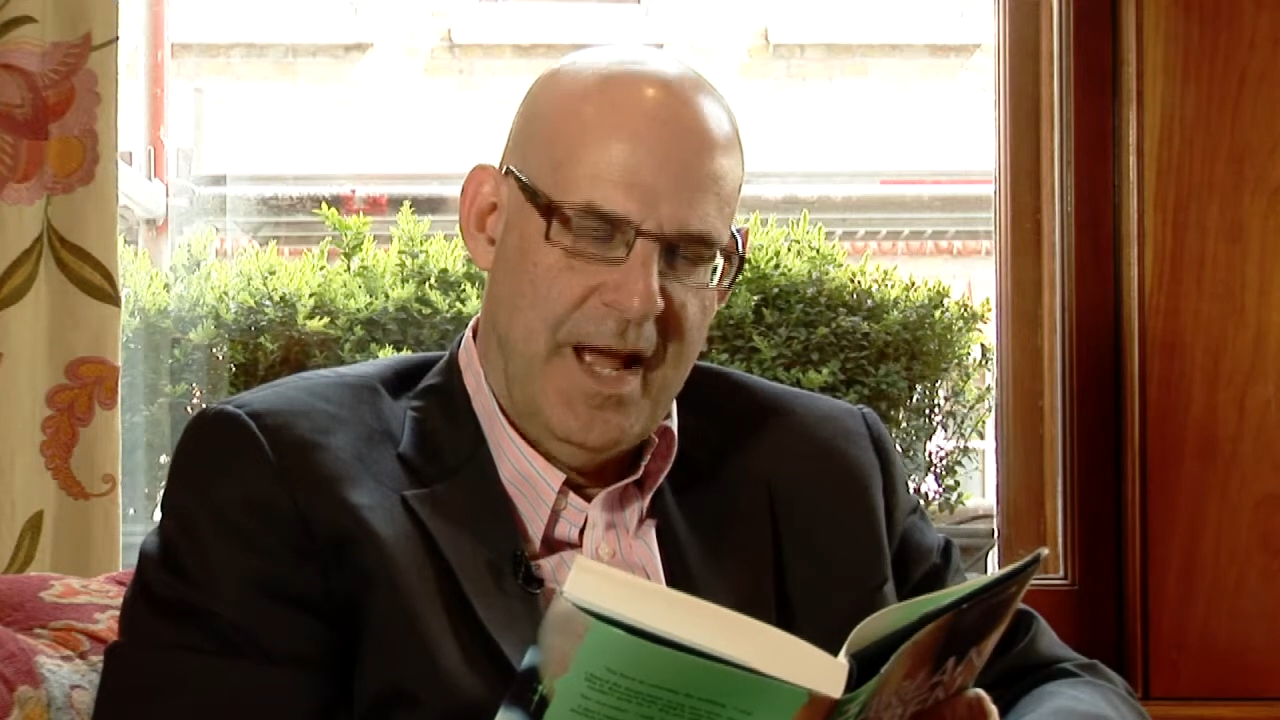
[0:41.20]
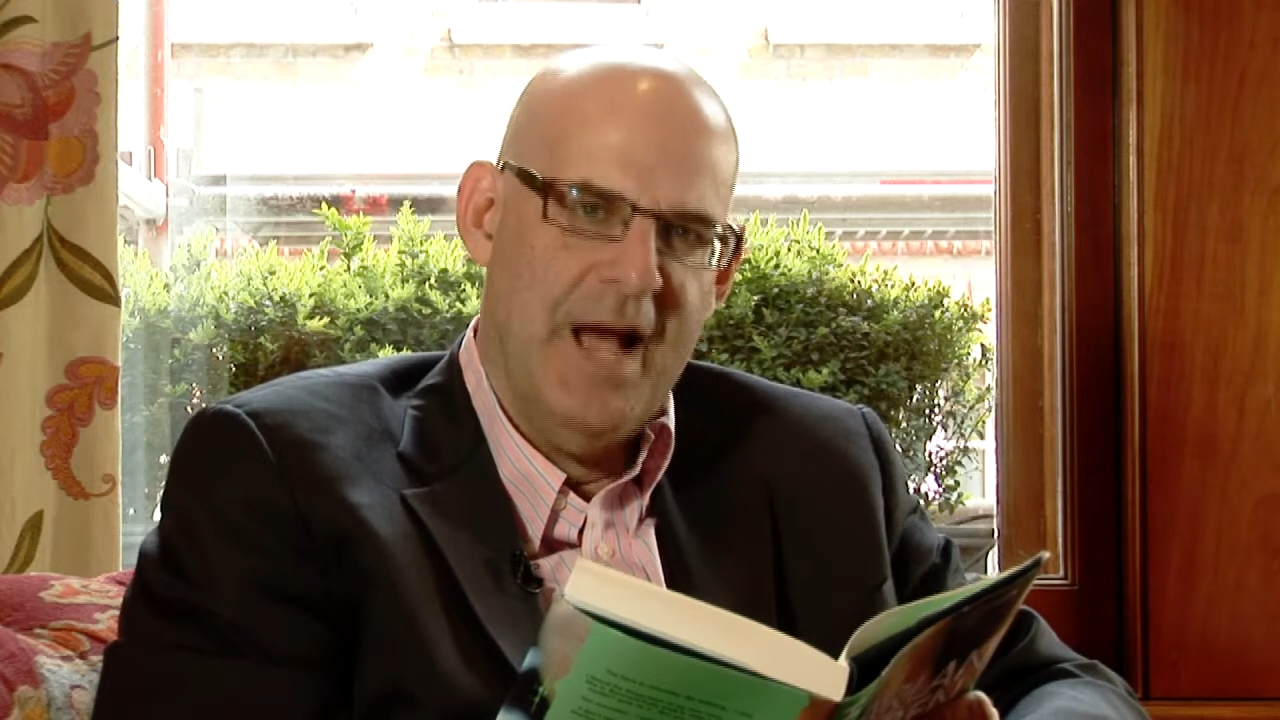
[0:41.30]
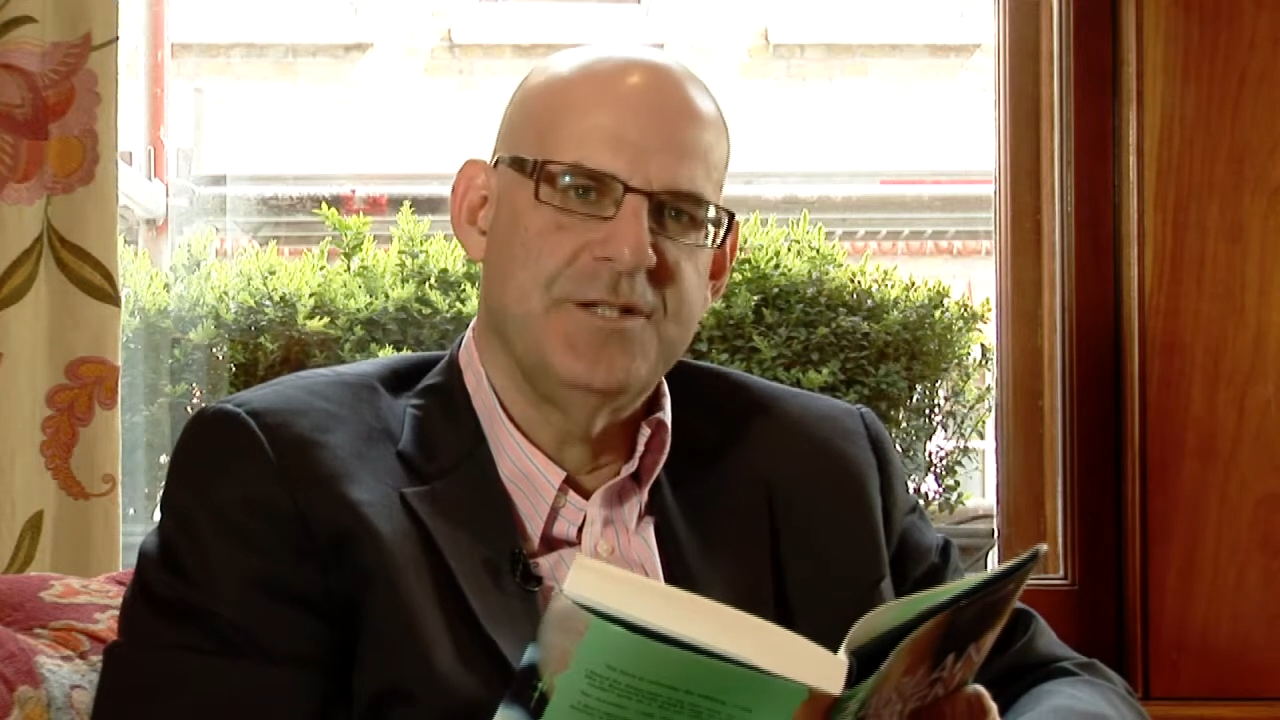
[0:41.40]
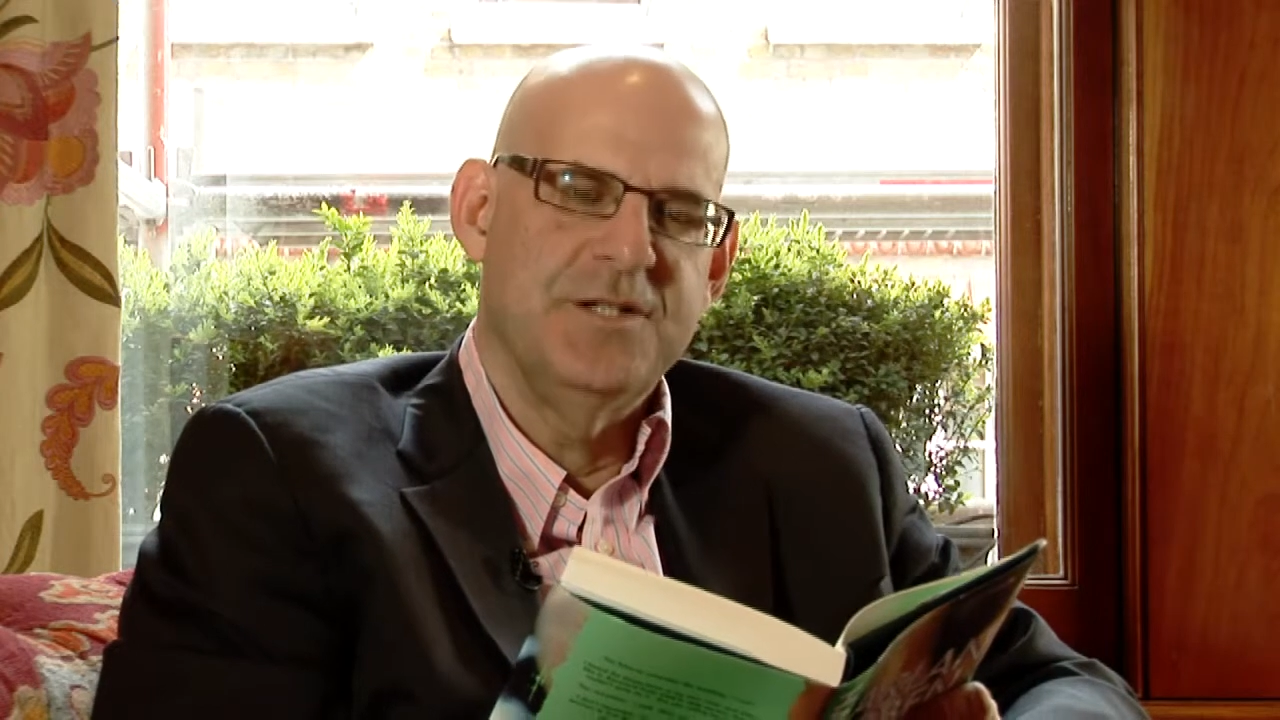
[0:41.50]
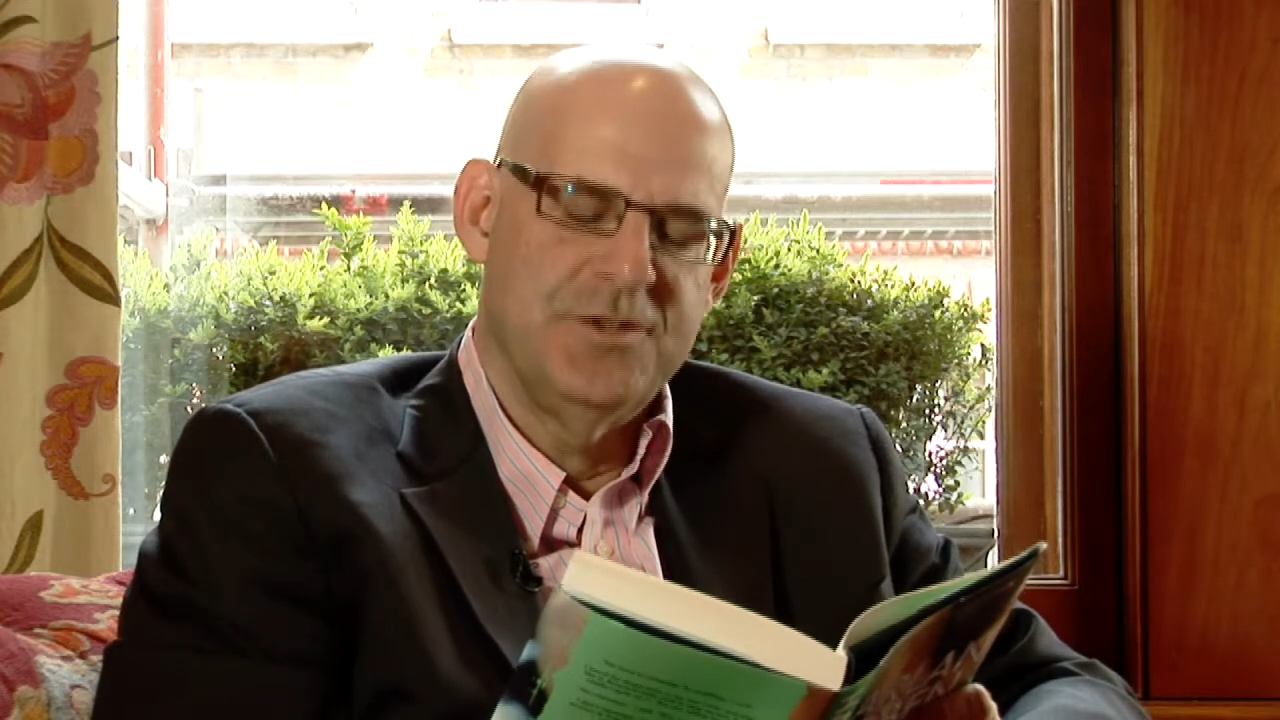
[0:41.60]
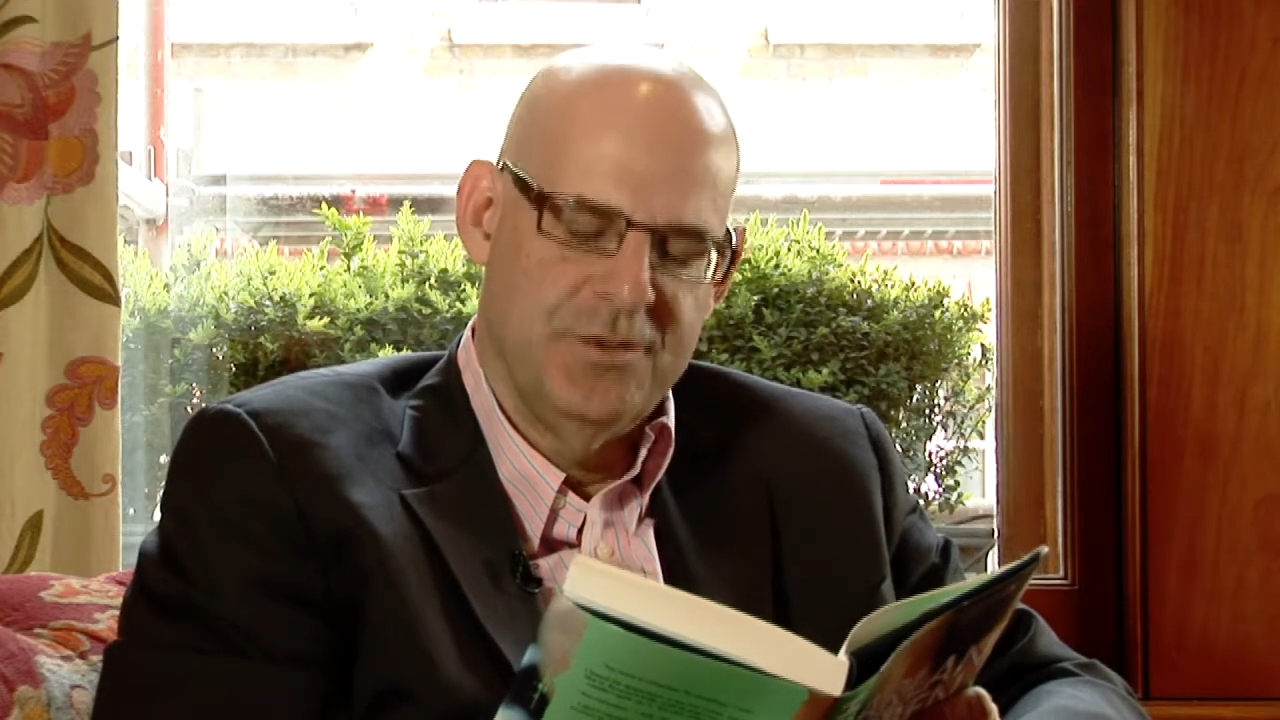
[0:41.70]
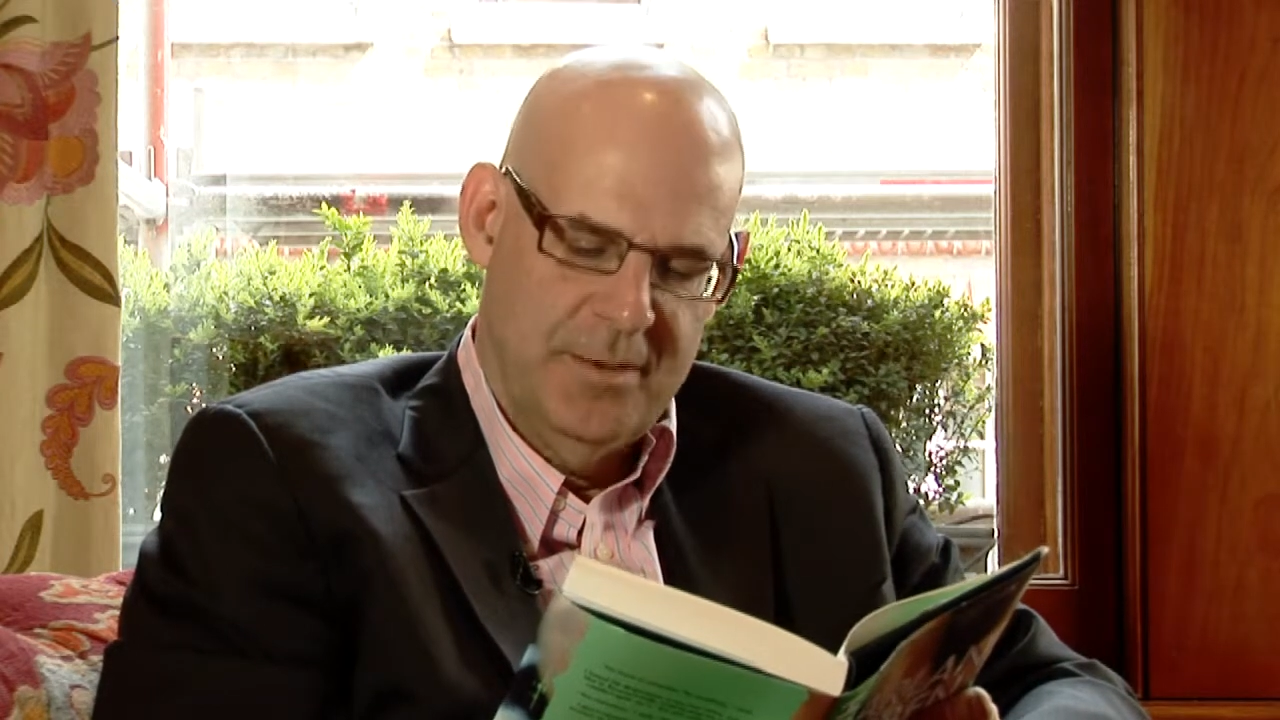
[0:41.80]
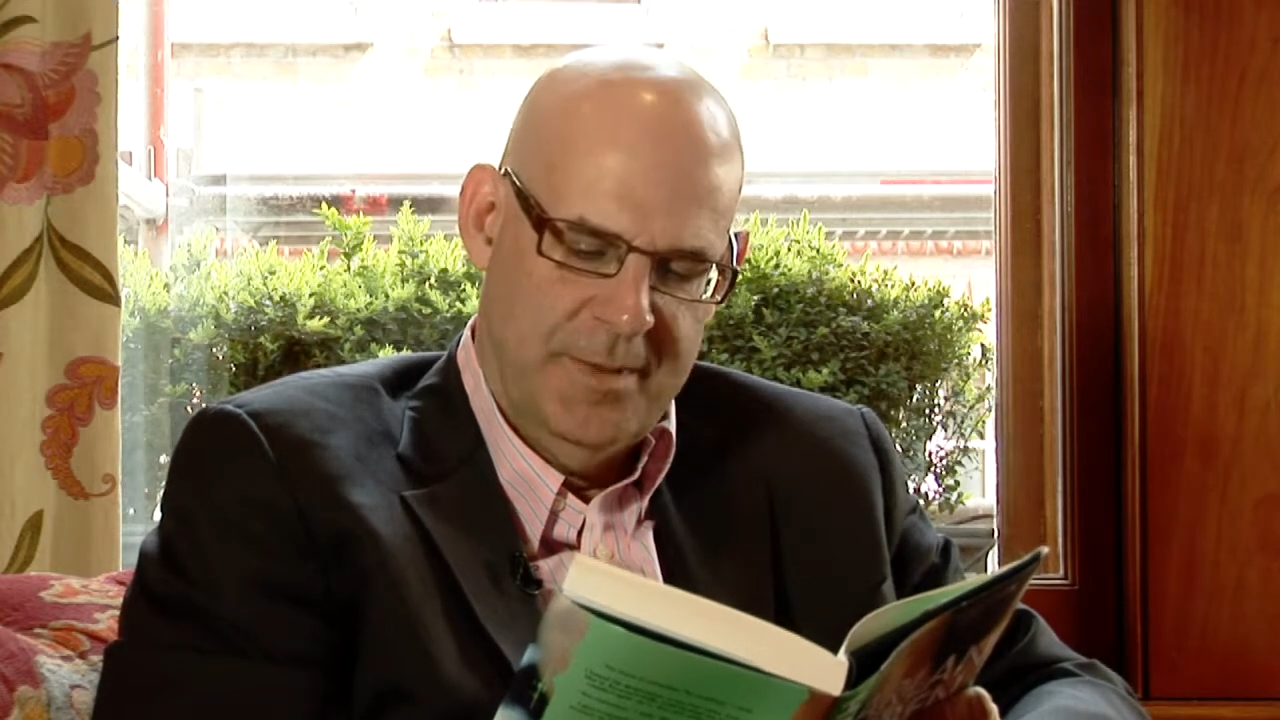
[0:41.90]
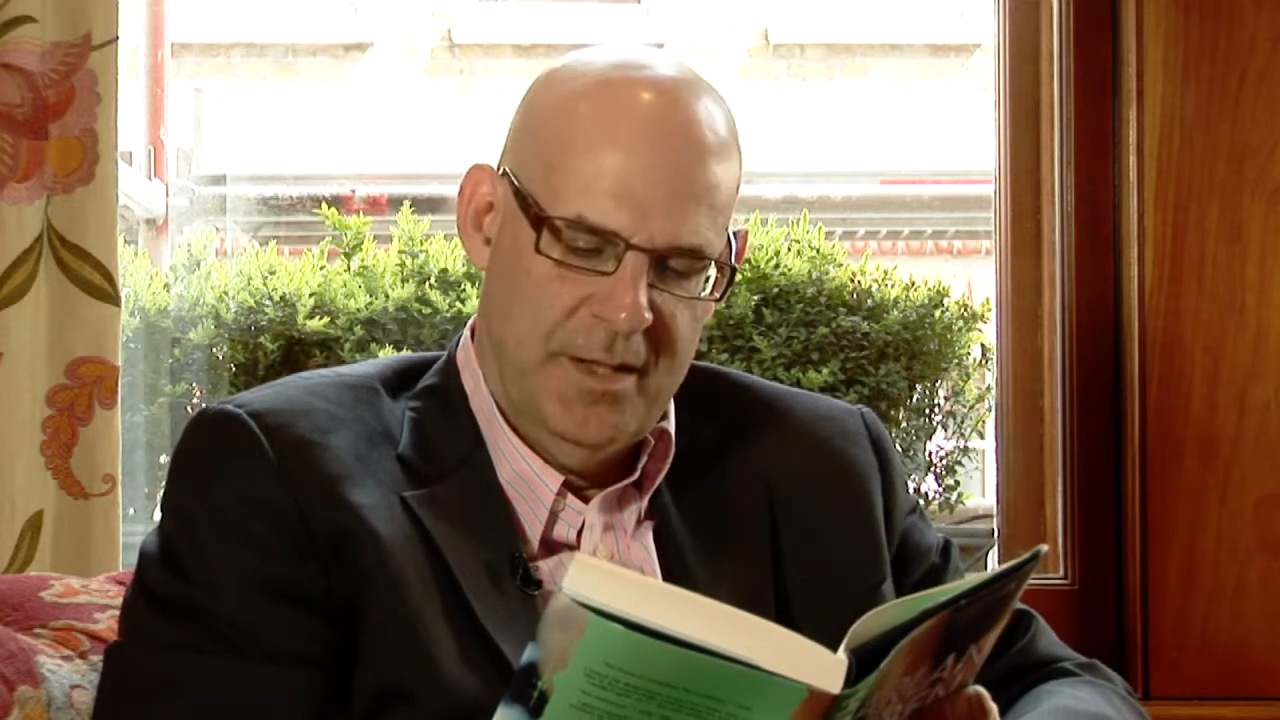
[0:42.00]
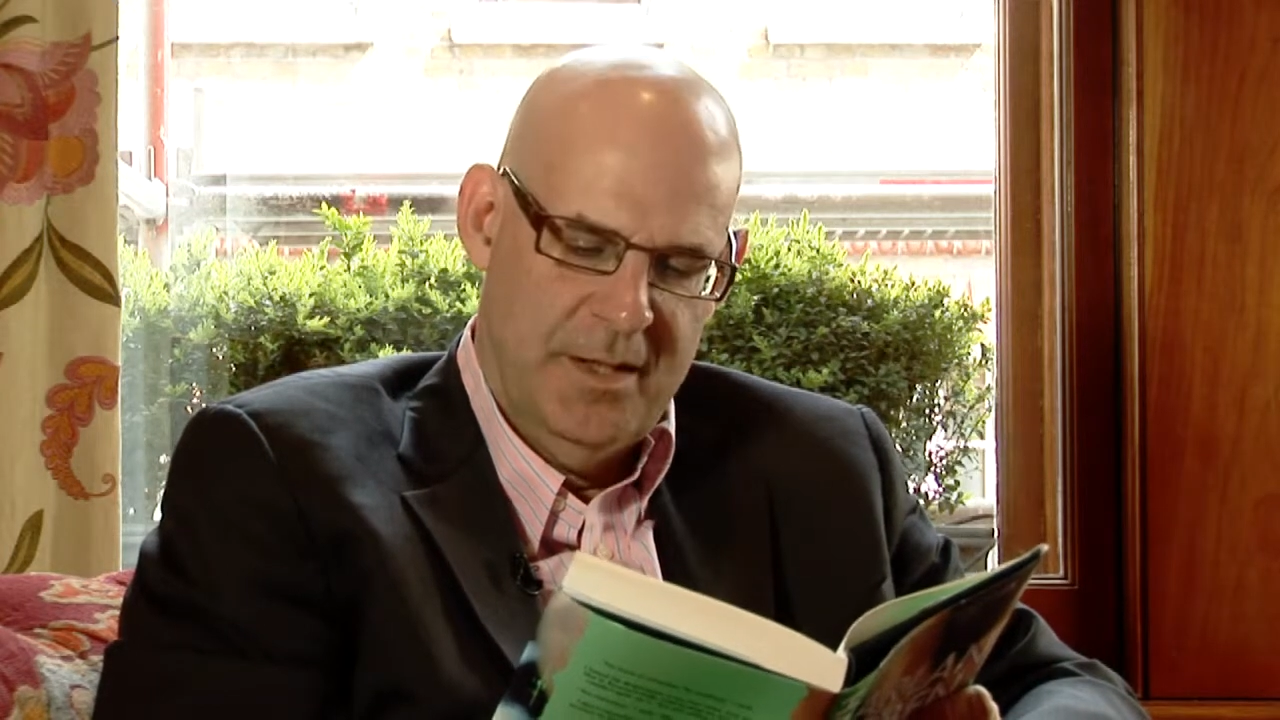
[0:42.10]
As she
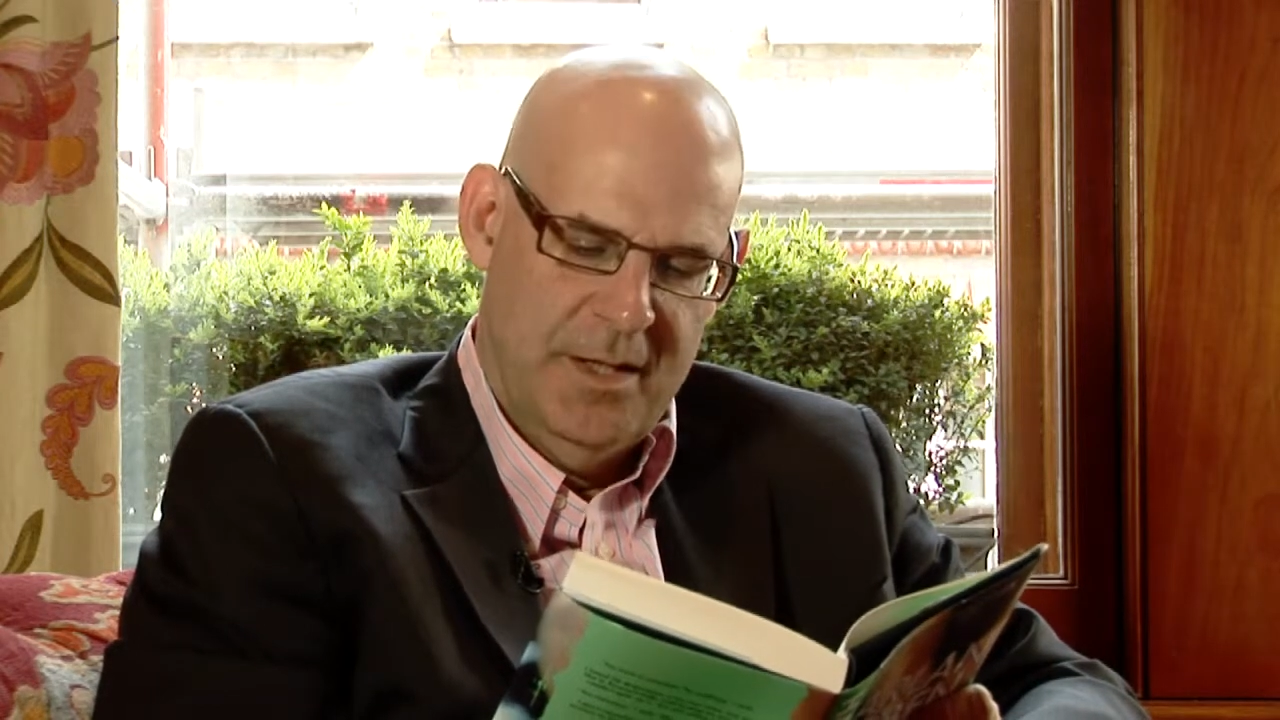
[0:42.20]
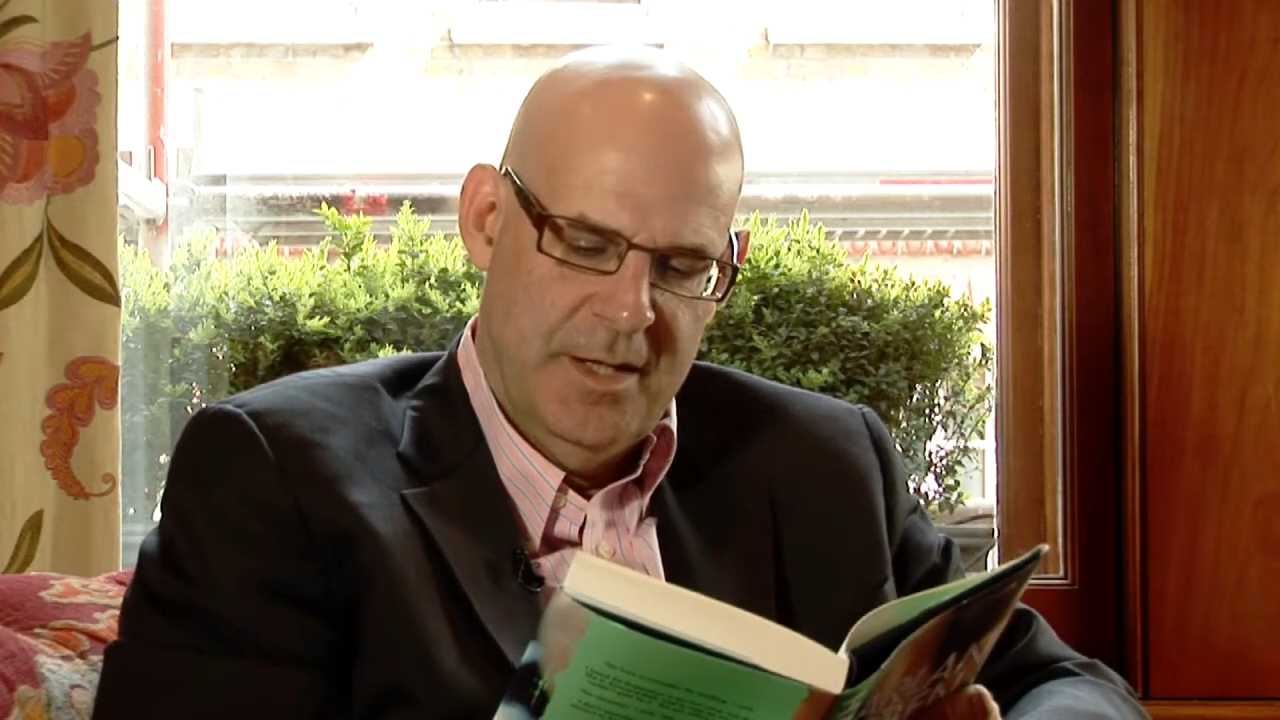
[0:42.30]
drew me,